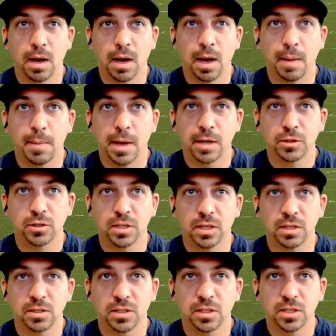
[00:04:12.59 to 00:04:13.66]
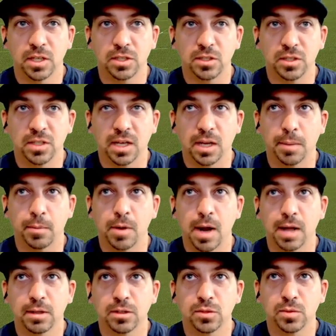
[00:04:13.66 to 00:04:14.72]
I'm actually going to suggest you take a
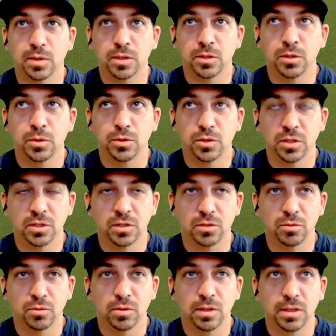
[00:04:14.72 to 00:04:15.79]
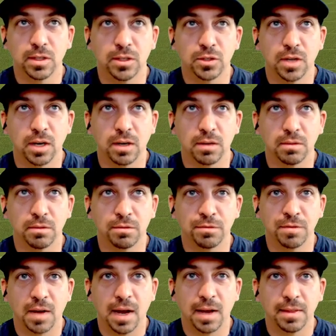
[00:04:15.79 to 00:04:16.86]
practice swing or two just to really try to
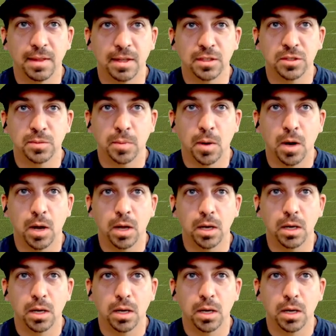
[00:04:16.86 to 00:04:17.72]
find that spot